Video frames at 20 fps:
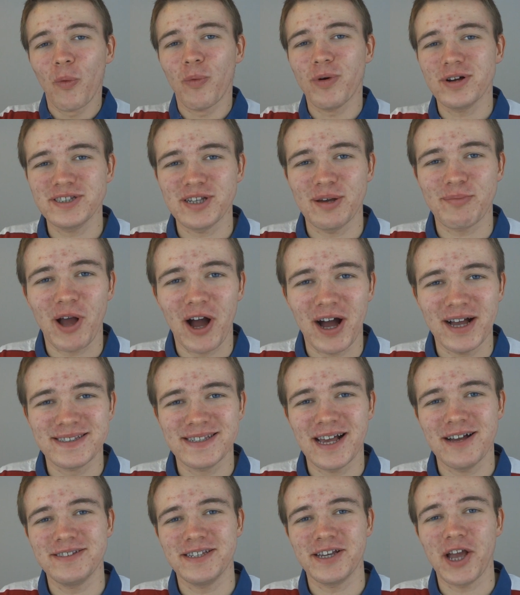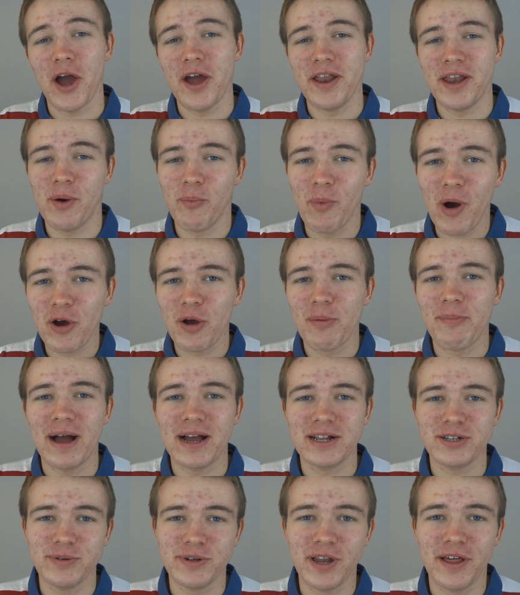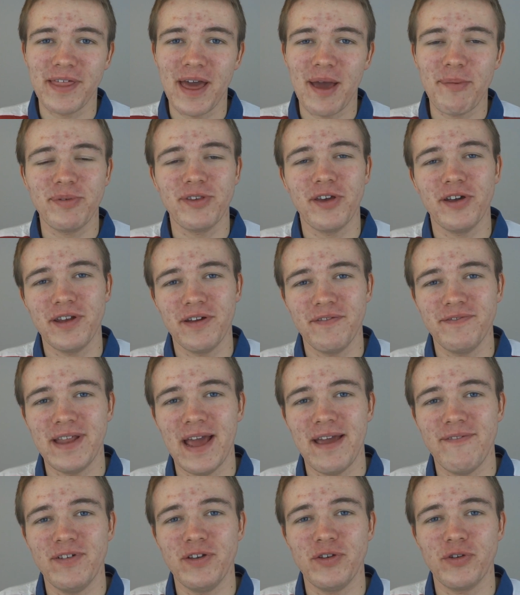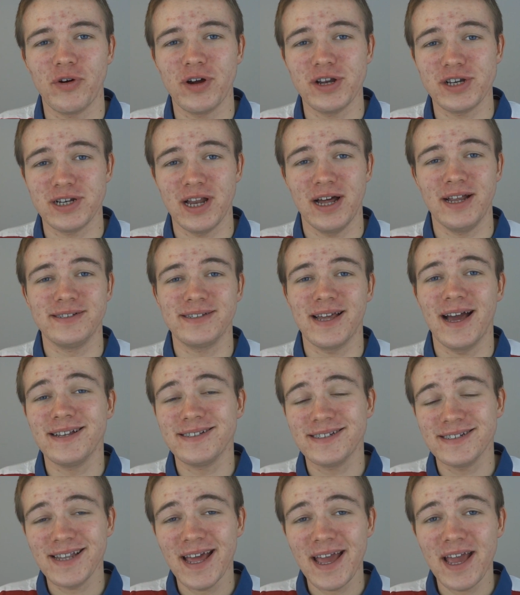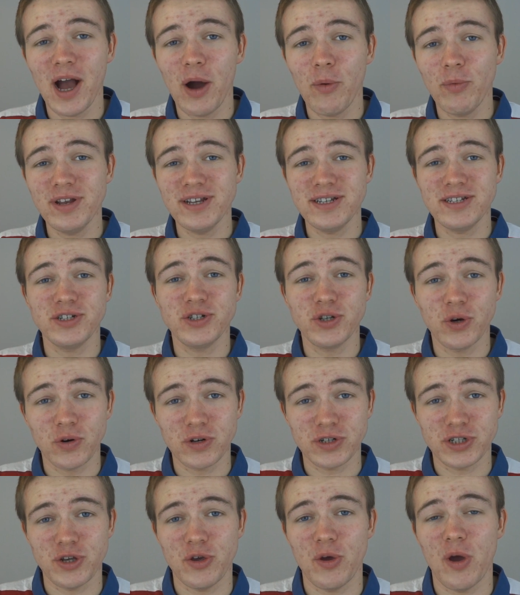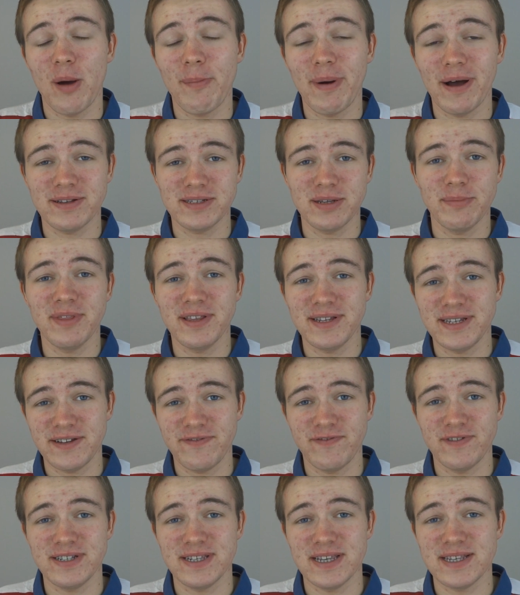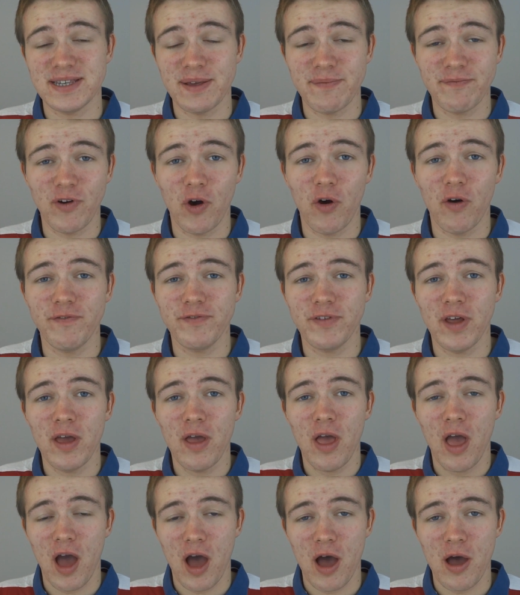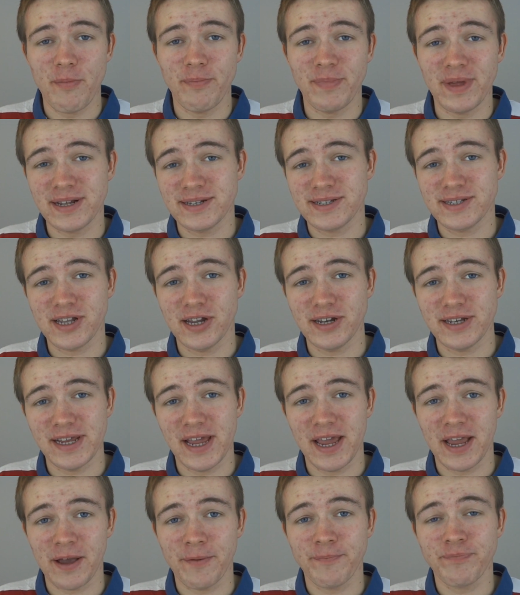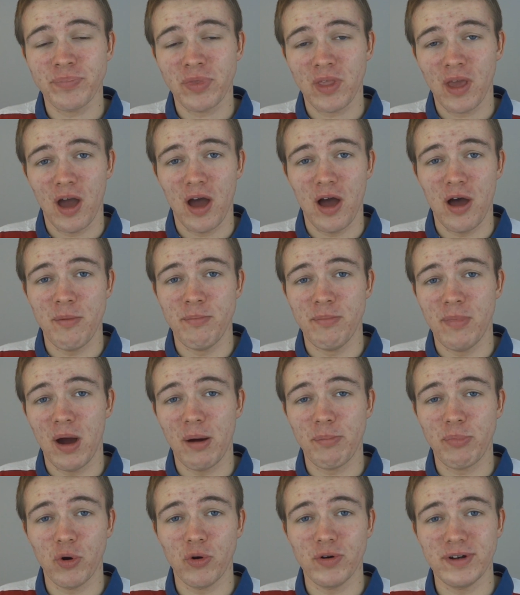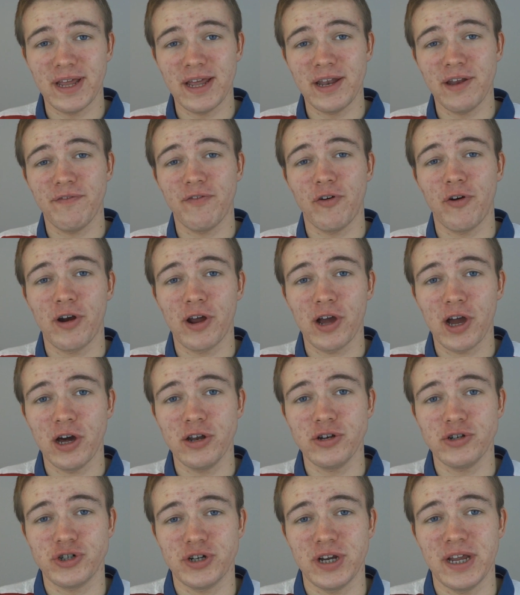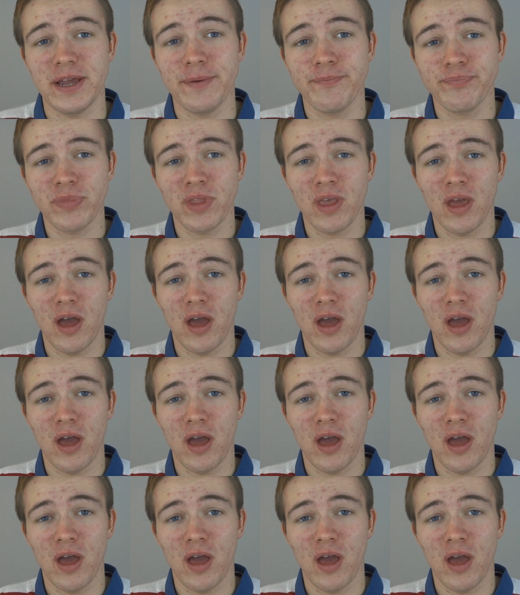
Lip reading: What's up guys, how's it going? And welcome back to another episode of Dave In Deutschland. And today I wanted to talk to you about some of the differences involved in studying abroad in a foreign country